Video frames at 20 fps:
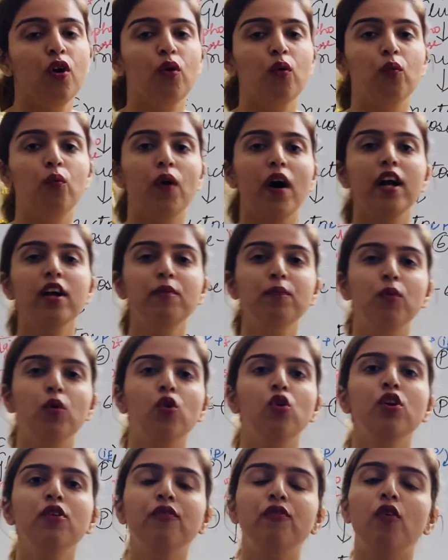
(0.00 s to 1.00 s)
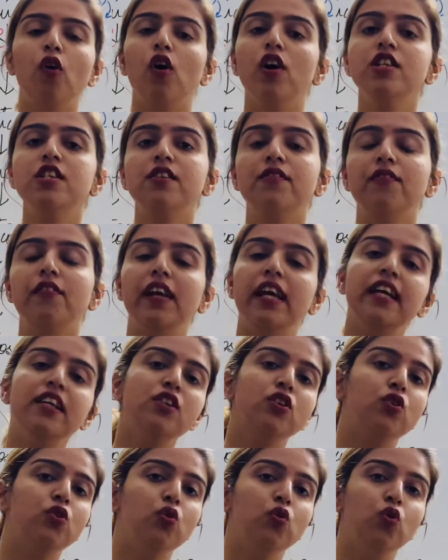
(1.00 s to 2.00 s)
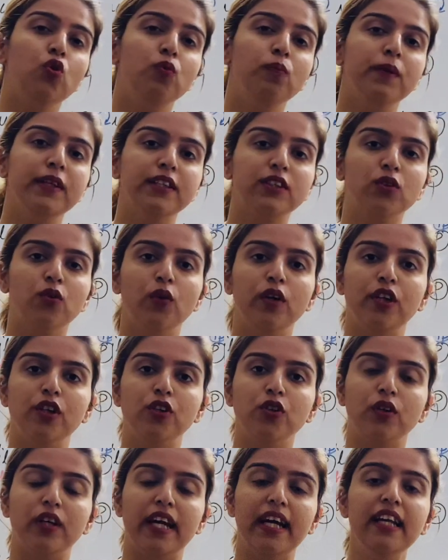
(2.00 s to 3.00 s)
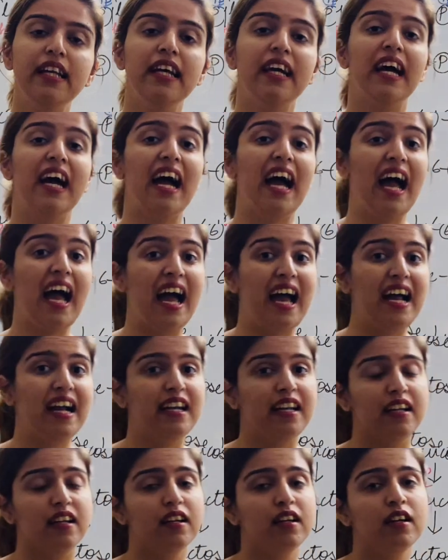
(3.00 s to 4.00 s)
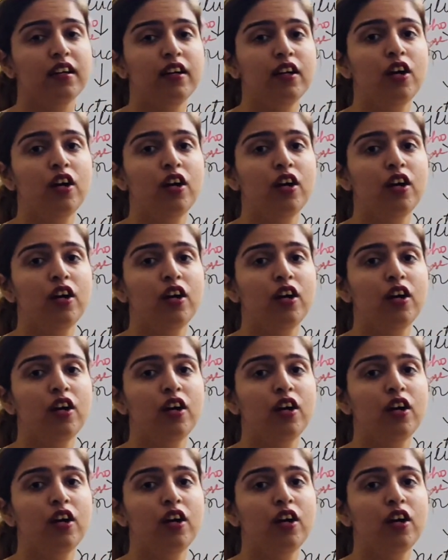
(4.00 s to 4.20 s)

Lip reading: One more phosphate group is going to get added.